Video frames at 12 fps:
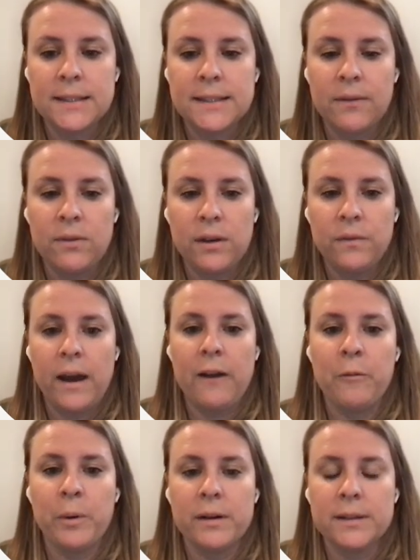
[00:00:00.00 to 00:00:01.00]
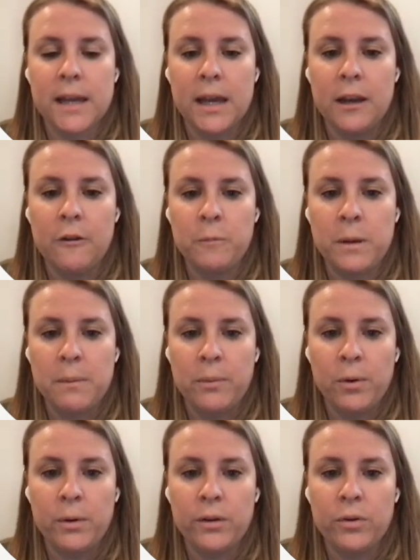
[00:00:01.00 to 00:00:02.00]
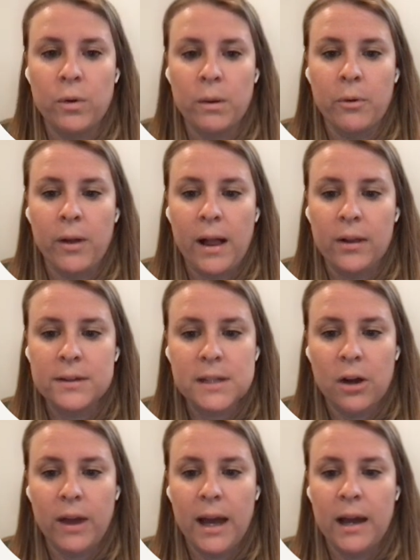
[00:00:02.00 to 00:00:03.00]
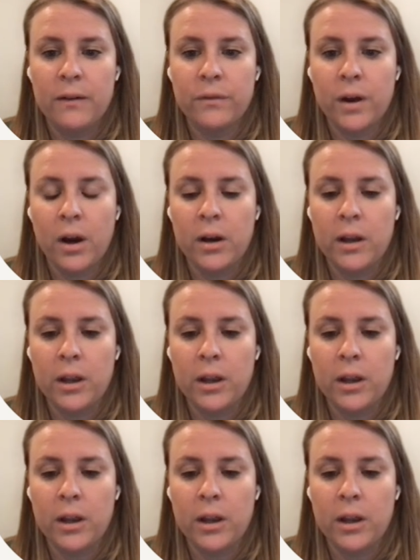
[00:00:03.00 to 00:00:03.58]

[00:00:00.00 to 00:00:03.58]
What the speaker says: 75% of people with normal LDL have